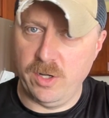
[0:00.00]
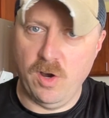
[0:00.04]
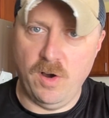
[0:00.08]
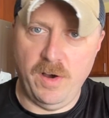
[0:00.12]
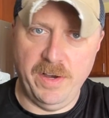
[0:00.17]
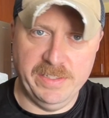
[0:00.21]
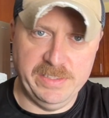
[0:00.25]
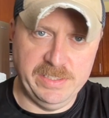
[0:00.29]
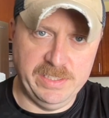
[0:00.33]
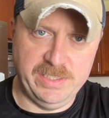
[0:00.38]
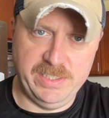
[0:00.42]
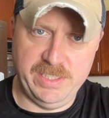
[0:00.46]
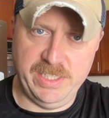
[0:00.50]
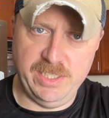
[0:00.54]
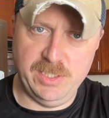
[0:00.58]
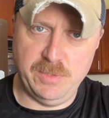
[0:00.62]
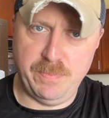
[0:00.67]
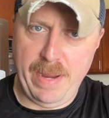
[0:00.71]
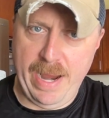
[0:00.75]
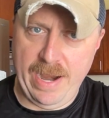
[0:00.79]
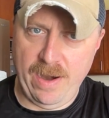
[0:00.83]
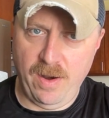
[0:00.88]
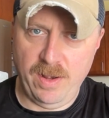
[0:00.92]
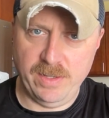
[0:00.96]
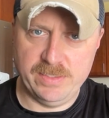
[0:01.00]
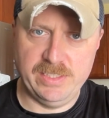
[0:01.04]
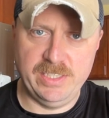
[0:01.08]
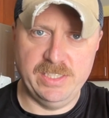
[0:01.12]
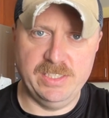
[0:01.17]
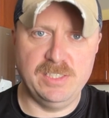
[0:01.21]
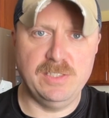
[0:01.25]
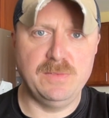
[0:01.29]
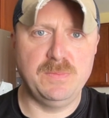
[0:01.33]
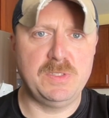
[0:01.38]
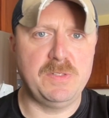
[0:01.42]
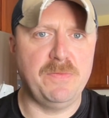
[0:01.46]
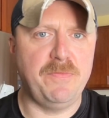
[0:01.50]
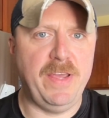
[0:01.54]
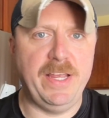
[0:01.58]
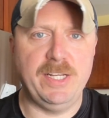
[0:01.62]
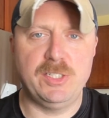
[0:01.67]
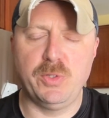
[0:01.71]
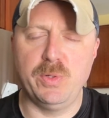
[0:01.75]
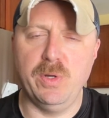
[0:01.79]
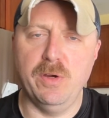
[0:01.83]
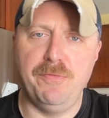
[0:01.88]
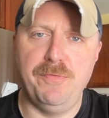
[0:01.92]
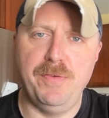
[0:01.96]
causes these paroxysms of
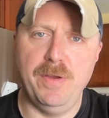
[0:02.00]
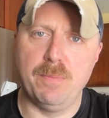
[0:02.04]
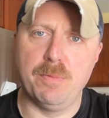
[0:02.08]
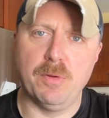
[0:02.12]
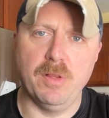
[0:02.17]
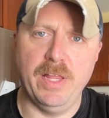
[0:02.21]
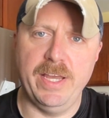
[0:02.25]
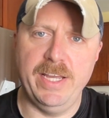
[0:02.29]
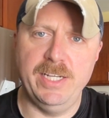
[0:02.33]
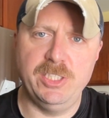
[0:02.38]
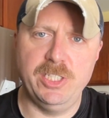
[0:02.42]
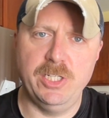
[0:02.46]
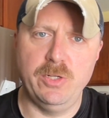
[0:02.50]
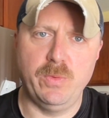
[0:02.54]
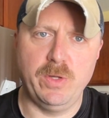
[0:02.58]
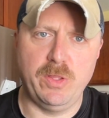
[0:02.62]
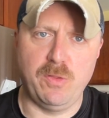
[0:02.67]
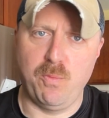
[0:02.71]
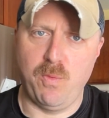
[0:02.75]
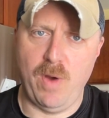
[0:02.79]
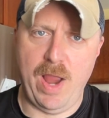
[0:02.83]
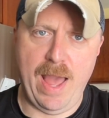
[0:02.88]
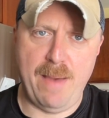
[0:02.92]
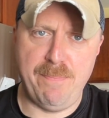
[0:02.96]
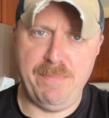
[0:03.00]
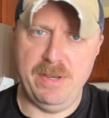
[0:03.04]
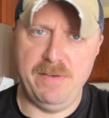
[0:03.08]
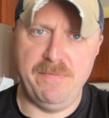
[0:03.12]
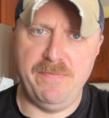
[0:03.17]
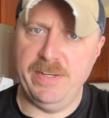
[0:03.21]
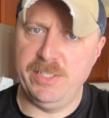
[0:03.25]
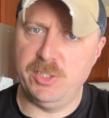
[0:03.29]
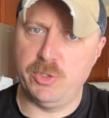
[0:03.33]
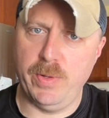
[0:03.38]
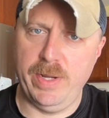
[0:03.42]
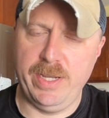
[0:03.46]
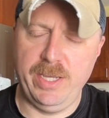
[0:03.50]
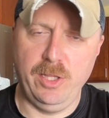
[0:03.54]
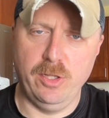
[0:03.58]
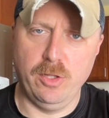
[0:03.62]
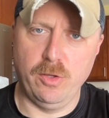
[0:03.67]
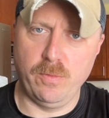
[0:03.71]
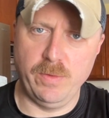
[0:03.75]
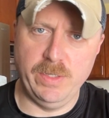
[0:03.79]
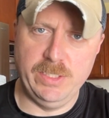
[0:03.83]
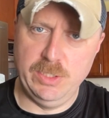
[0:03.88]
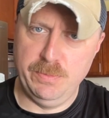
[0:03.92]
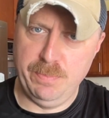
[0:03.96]
atrial fibrillation with rapid
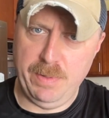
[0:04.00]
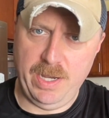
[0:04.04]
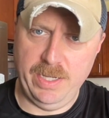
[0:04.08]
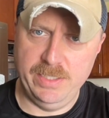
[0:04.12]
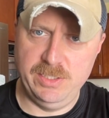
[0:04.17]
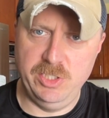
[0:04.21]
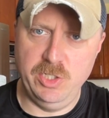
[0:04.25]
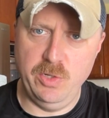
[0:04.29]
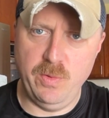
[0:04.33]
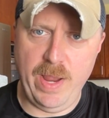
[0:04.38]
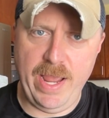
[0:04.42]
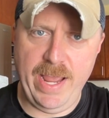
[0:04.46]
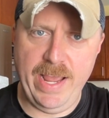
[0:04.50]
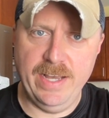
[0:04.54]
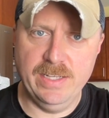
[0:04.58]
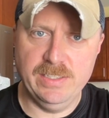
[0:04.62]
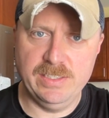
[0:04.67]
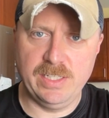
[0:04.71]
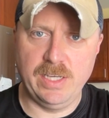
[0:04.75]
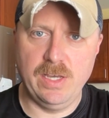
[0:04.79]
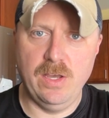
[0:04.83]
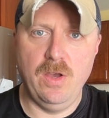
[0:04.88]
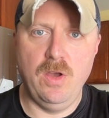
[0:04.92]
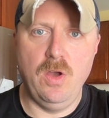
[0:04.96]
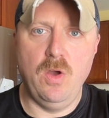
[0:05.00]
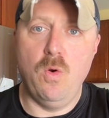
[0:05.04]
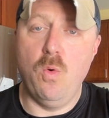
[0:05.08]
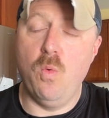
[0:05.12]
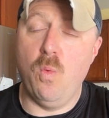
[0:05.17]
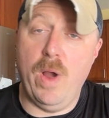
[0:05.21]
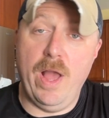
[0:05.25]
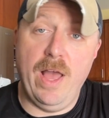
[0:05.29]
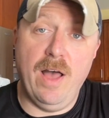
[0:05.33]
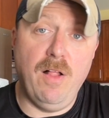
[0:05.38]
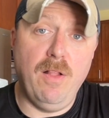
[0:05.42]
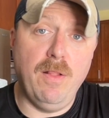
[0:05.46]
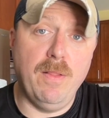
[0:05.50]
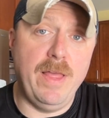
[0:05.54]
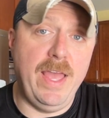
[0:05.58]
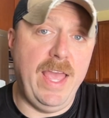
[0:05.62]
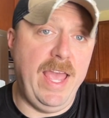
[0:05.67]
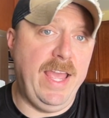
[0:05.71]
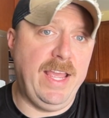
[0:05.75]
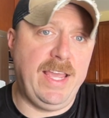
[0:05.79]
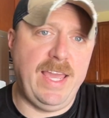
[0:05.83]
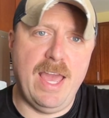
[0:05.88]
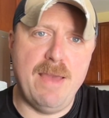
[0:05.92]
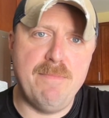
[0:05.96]
ventricular response, you ask? Well,
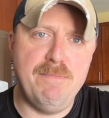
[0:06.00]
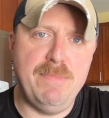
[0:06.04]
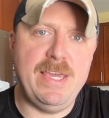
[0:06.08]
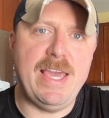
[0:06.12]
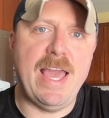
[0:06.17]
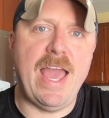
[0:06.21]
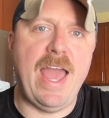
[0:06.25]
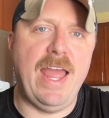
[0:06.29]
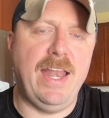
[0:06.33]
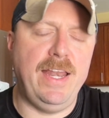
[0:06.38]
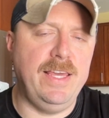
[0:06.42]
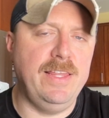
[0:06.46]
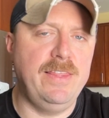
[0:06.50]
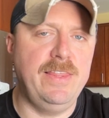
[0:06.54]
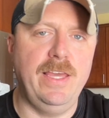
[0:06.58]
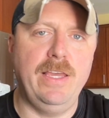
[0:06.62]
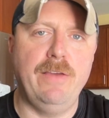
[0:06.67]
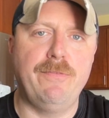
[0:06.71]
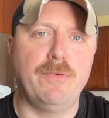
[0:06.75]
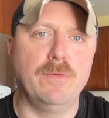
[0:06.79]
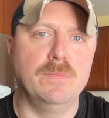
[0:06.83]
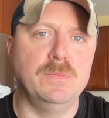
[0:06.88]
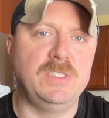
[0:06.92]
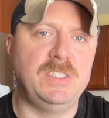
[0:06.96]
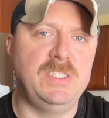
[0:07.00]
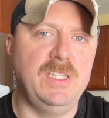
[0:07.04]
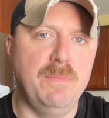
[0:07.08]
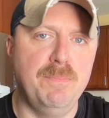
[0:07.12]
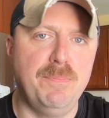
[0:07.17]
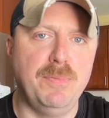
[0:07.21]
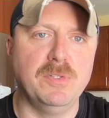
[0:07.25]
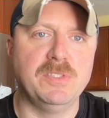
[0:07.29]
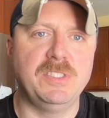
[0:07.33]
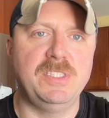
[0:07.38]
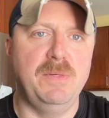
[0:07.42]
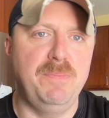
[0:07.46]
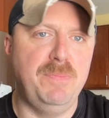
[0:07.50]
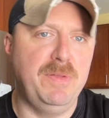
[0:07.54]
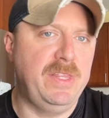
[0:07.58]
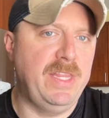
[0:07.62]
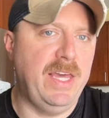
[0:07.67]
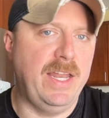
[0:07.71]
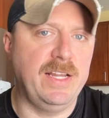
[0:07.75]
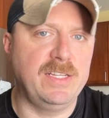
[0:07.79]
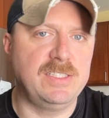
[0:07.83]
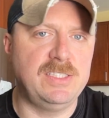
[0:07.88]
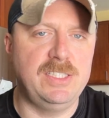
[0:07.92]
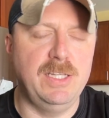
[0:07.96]
it can be anything from simple
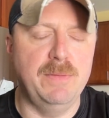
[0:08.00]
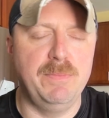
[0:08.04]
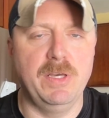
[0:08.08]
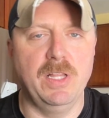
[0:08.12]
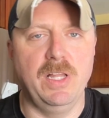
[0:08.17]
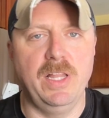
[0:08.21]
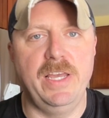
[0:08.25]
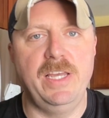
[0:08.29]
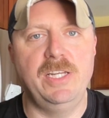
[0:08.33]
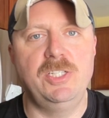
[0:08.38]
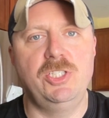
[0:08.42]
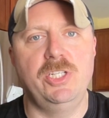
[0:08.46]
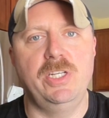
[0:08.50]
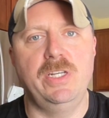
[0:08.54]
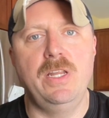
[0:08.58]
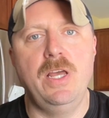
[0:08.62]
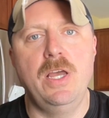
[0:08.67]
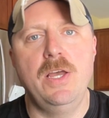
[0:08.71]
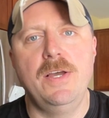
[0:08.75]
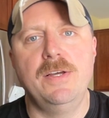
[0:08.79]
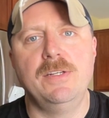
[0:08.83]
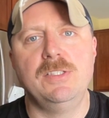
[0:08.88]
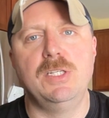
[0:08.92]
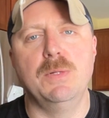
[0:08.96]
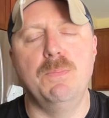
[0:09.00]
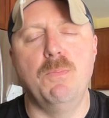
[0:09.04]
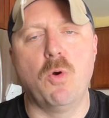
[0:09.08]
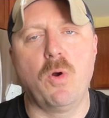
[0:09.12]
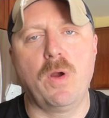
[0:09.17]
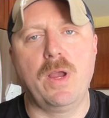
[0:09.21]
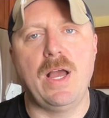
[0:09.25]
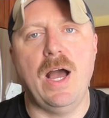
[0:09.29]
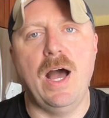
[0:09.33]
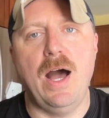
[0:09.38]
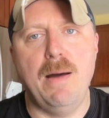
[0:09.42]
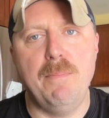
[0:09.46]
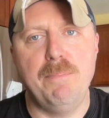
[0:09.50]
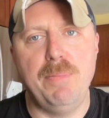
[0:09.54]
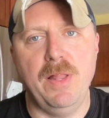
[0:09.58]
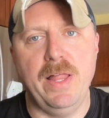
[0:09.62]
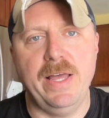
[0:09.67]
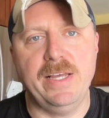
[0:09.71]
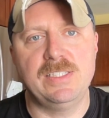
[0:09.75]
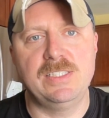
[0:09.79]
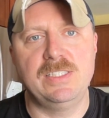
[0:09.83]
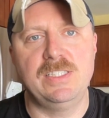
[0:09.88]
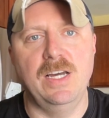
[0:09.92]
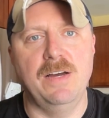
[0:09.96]
sympathetic stimulation to more
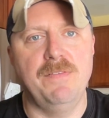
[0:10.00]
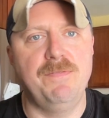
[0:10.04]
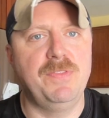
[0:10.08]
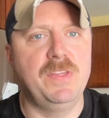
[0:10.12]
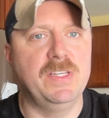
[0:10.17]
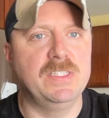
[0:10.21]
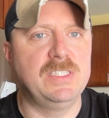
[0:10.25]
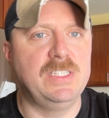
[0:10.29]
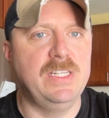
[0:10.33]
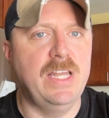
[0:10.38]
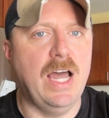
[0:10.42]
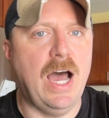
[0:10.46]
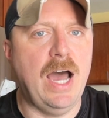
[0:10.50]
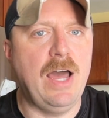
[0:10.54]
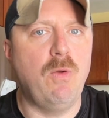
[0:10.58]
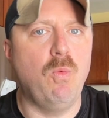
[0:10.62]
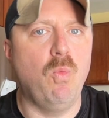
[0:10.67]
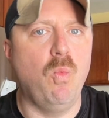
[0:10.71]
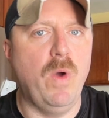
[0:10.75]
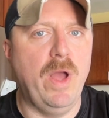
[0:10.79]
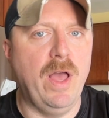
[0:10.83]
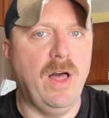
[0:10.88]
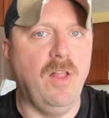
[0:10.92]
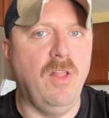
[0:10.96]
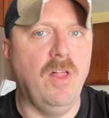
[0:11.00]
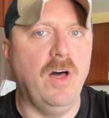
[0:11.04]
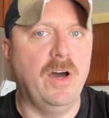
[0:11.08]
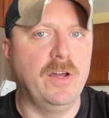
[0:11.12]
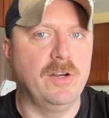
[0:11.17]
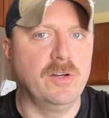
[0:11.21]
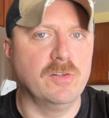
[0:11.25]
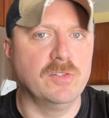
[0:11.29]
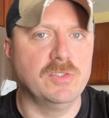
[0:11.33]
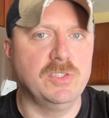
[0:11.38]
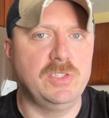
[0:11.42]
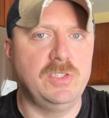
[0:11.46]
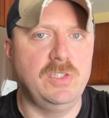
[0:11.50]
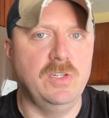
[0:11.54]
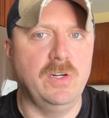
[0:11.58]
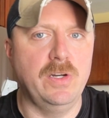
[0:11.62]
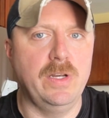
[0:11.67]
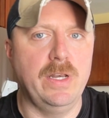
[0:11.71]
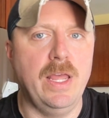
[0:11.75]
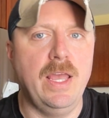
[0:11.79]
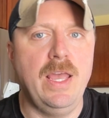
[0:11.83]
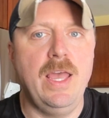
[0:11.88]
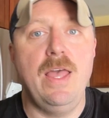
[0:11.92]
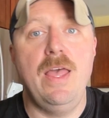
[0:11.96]
complex stuff that's not well understood.